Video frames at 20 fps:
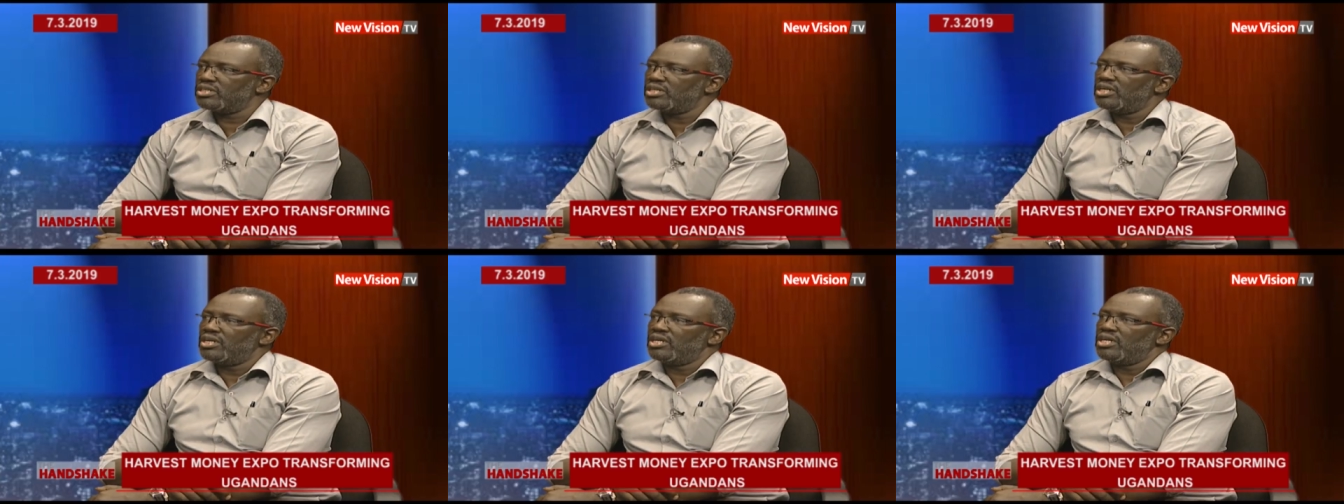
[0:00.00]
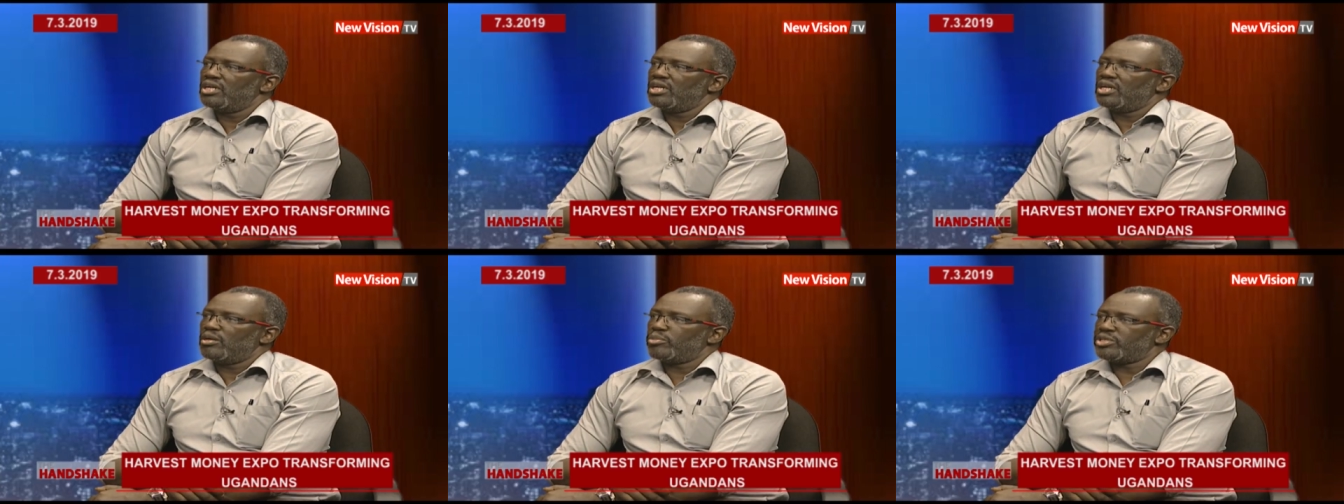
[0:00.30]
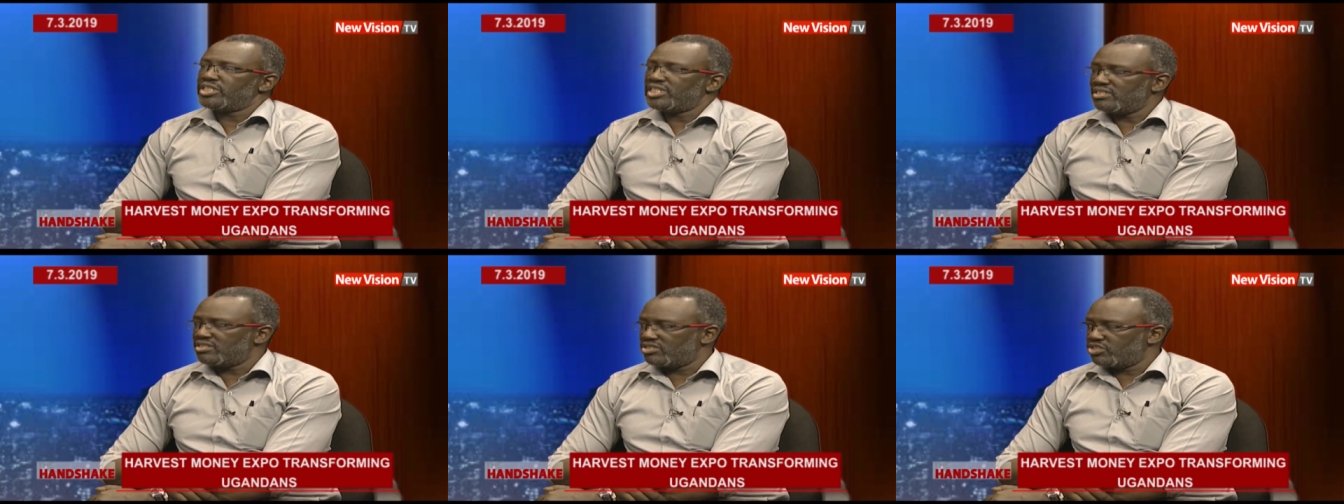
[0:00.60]
Mm -hmm. But
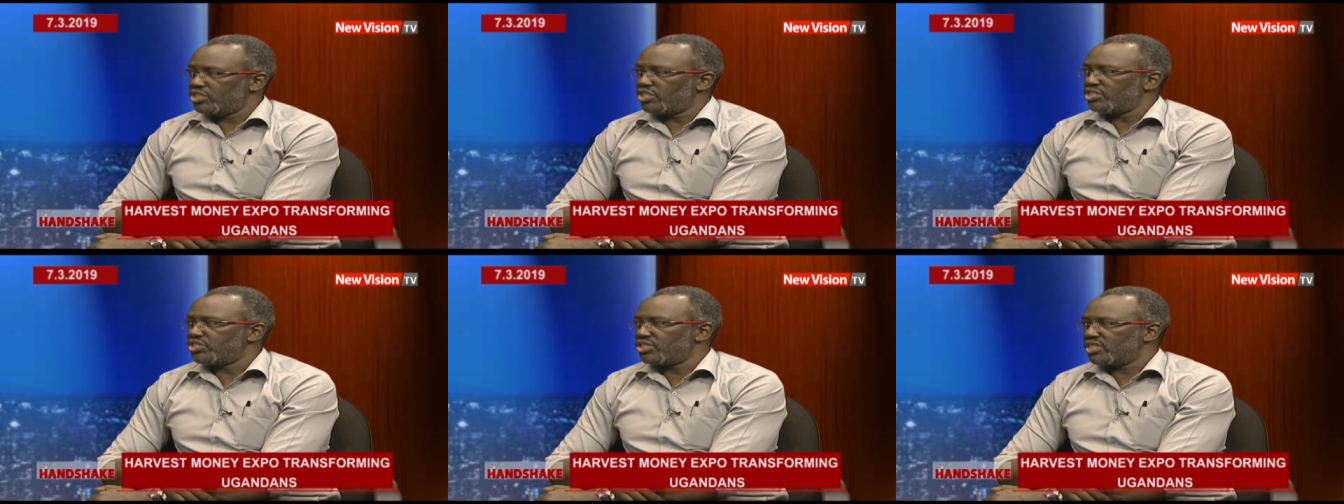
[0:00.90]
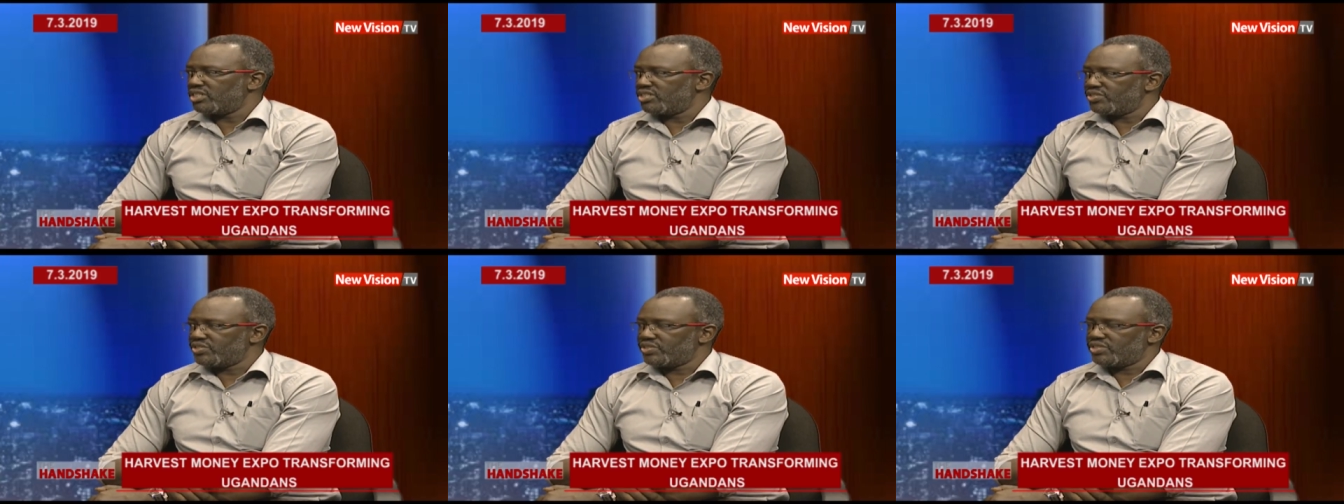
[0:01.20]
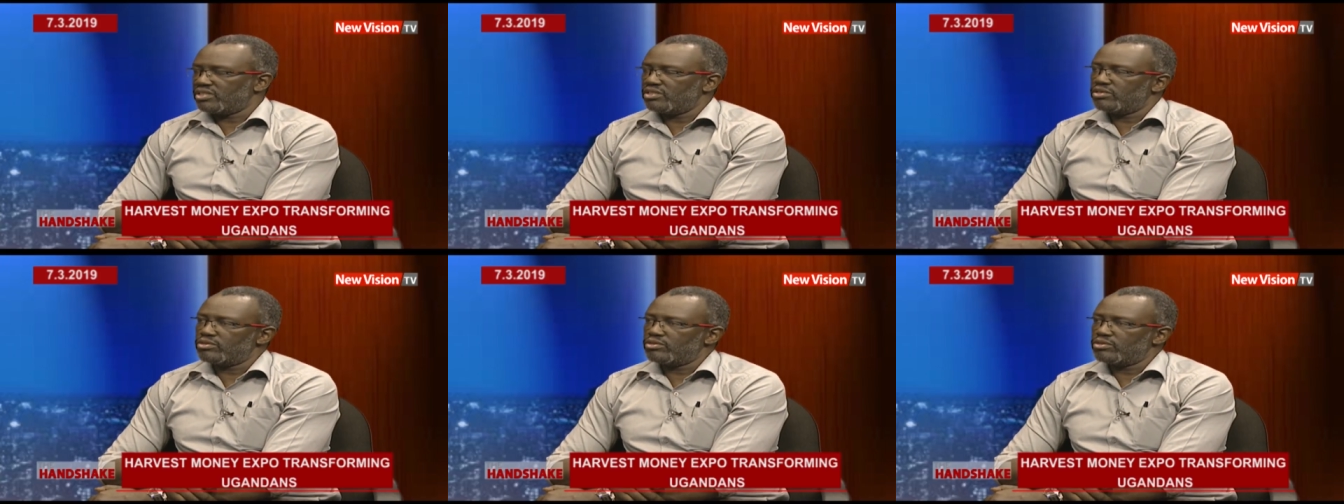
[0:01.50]
that's changing, as I said,